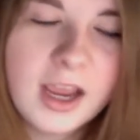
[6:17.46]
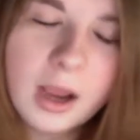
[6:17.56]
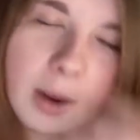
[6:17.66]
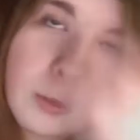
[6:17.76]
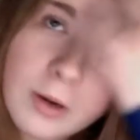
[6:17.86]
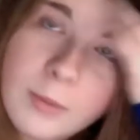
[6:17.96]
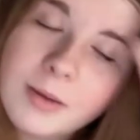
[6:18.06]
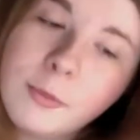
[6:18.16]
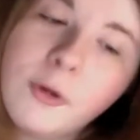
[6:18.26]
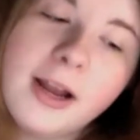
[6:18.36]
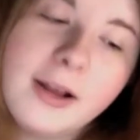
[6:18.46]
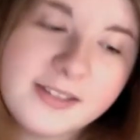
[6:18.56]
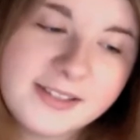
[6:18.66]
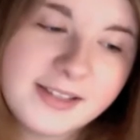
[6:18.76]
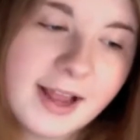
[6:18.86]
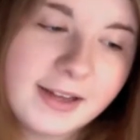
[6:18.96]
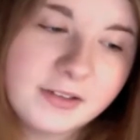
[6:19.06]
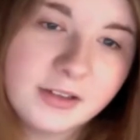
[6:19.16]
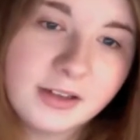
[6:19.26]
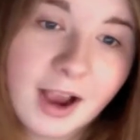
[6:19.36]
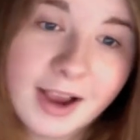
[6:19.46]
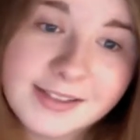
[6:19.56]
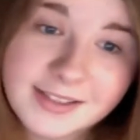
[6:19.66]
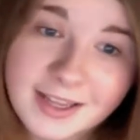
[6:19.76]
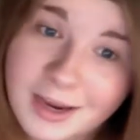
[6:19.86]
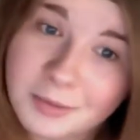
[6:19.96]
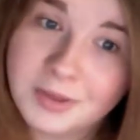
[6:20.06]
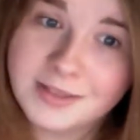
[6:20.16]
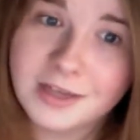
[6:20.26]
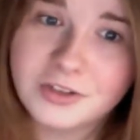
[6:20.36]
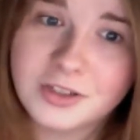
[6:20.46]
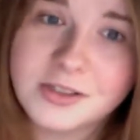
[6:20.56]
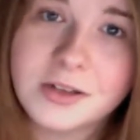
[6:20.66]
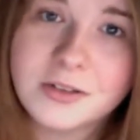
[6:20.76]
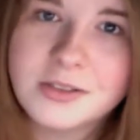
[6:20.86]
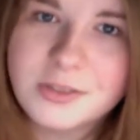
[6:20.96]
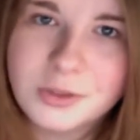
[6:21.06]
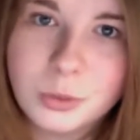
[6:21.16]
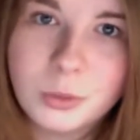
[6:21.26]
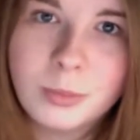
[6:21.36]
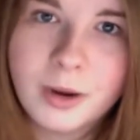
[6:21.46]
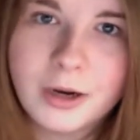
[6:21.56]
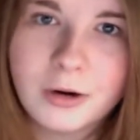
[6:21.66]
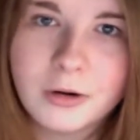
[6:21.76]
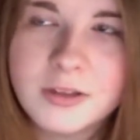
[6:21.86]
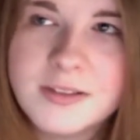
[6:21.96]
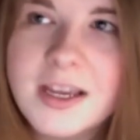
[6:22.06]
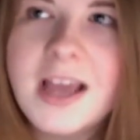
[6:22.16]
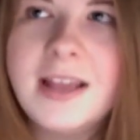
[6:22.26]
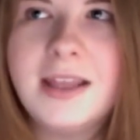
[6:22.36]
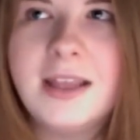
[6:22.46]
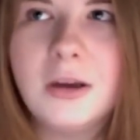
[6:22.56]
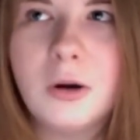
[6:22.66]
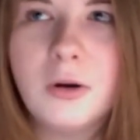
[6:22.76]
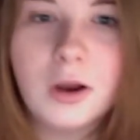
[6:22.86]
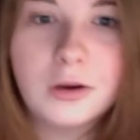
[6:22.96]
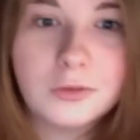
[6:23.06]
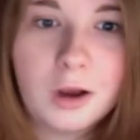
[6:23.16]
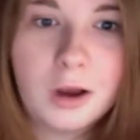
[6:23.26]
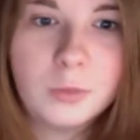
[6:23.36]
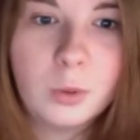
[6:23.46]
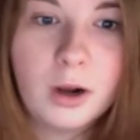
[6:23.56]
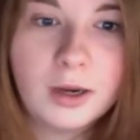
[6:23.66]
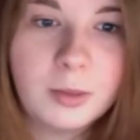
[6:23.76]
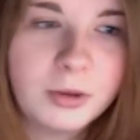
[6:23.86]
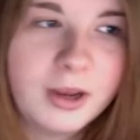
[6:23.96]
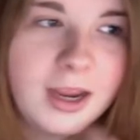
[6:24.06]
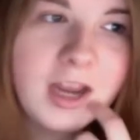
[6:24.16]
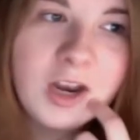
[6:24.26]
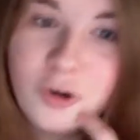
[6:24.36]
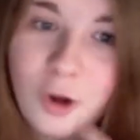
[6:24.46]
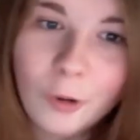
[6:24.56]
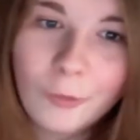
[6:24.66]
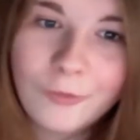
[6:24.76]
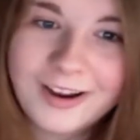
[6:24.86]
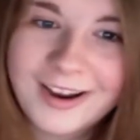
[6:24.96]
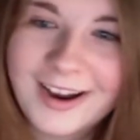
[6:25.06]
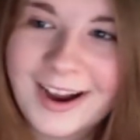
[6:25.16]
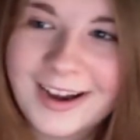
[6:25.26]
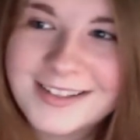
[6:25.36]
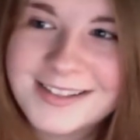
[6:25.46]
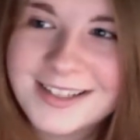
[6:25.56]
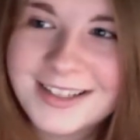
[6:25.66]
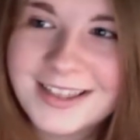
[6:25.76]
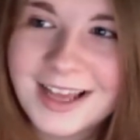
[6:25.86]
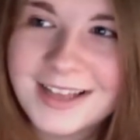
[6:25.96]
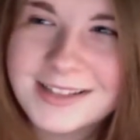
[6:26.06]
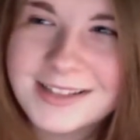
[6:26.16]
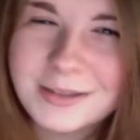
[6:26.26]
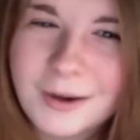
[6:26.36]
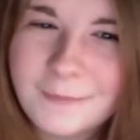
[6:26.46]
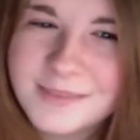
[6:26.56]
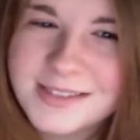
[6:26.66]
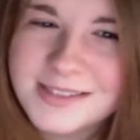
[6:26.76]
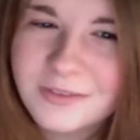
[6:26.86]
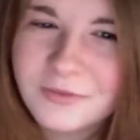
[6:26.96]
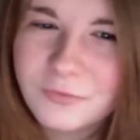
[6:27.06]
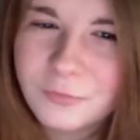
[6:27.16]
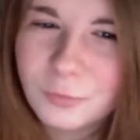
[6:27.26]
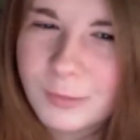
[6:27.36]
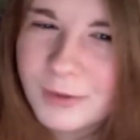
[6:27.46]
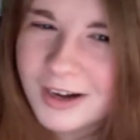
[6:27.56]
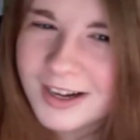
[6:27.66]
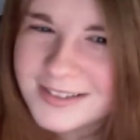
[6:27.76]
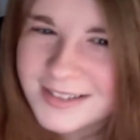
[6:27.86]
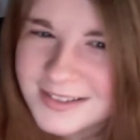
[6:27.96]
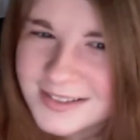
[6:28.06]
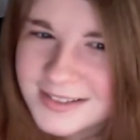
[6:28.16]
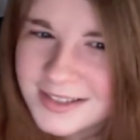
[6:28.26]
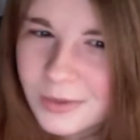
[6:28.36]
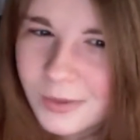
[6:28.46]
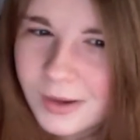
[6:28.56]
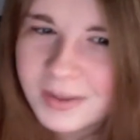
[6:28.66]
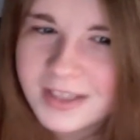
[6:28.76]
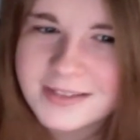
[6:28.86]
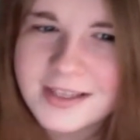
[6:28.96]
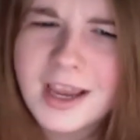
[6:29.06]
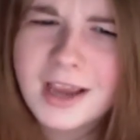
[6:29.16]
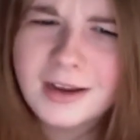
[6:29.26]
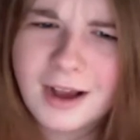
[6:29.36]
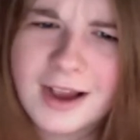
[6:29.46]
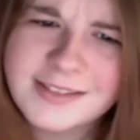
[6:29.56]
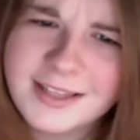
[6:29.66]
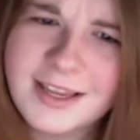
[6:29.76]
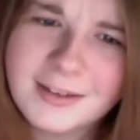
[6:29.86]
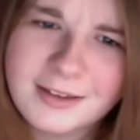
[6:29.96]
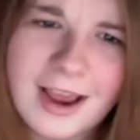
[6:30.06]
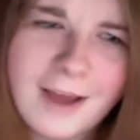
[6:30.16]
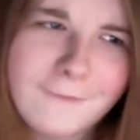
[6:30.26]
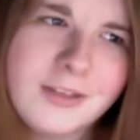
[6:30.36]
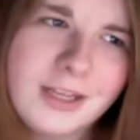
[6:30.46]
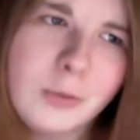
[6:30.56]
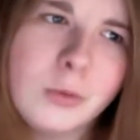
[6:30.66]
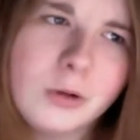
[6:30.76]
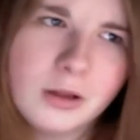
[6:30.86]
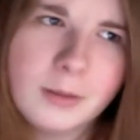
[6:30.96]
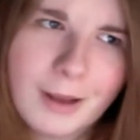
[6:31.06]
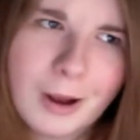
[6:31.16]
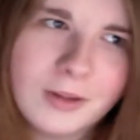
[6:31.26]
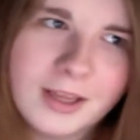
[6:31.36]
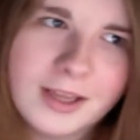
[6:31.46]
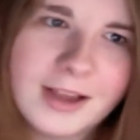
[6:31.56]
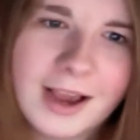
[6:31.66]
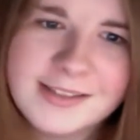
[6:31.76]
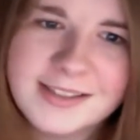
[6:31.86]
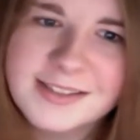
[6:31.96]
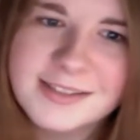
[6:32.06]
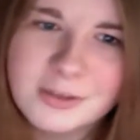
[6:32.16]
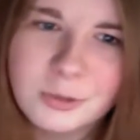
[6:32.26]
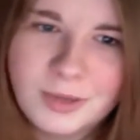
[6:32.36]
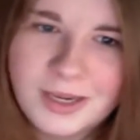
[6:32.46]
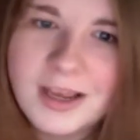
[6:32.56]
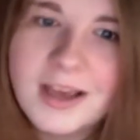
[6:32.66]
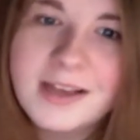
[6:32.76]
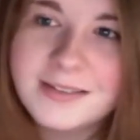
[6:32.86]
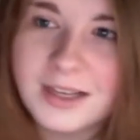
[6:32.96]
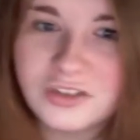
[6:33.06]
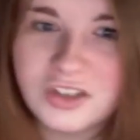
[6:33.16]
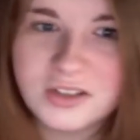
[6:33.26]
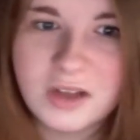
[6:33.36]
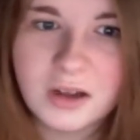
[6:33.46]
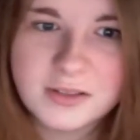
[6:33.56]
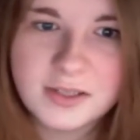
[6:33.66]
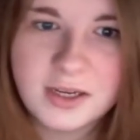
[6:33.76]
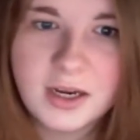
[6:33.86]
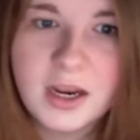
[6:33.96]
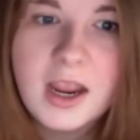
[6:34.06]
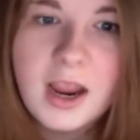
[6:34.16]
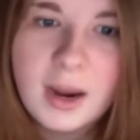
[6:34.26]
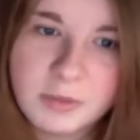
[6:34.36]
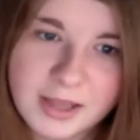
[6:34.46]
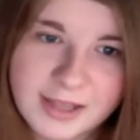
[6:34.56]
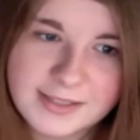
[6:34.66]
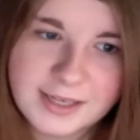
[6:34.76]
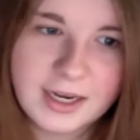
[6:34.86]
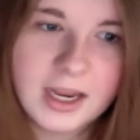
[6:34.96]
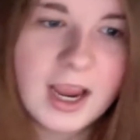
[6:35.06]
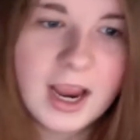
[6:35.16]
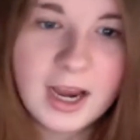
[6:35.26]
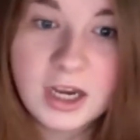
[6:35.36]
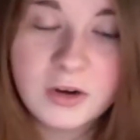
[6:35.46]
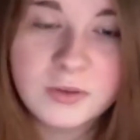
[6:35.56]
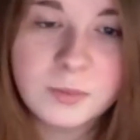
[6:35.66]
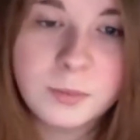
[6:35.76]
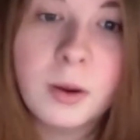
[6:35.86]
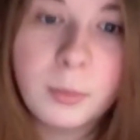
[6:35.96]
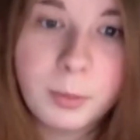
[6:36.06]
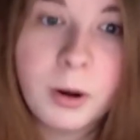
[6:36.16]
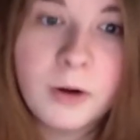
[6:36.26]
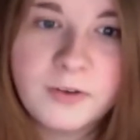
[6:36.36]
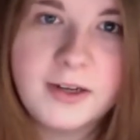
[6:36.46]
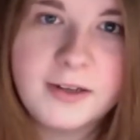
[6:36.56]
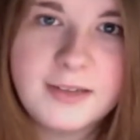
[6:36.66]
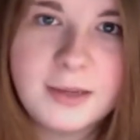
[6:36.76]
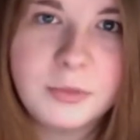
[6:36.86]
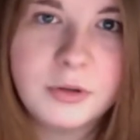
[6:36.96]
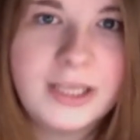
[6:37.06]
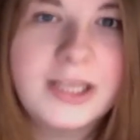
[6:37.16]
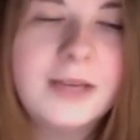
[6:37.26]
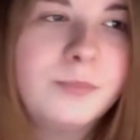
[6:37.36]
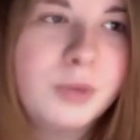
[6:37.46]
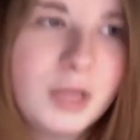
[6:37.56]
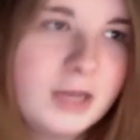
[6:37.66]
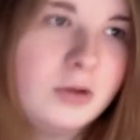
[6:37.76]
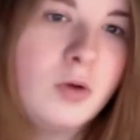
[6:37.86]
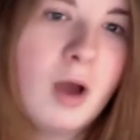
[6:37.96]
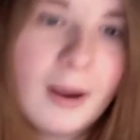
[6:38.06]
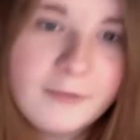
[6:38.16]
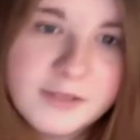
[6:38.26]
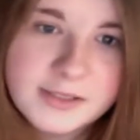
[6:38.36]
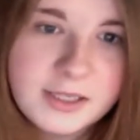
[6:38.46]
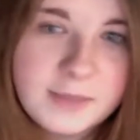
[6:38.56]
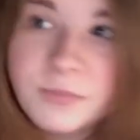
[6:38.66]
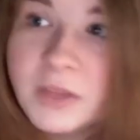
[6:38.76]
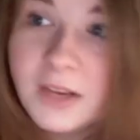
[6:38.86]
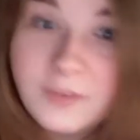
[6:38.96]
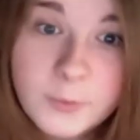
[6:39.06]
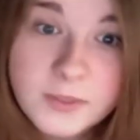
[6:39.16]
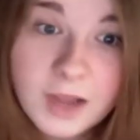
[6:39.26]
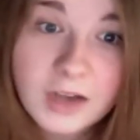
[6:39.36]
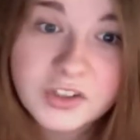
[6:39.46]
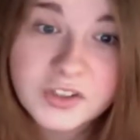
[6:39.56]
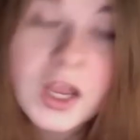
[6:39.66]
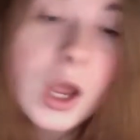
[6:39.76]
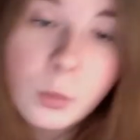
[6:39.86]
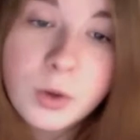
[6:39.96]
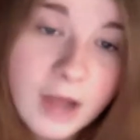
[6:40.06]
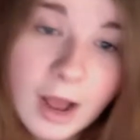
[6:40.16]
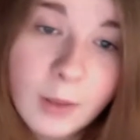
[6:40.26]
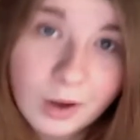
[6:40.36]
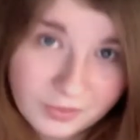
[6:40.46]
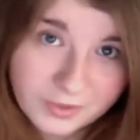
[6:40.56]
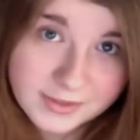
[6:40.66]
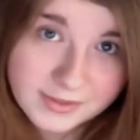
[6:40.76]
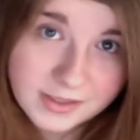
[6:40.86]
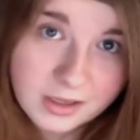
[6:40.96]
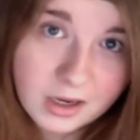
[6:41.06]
what I want to point out is that guys can be sexually assaulted, too, by girls. They think, oh, yeah, because guys want it. But no, I just think that sometimes women are kind of sexist in that way, because guys can't have the equal amount. Like, guys can still be sexually assaulted and molested. And here's a perfect example. Like, Blaine, who obviously, if he was conscious, would not want this.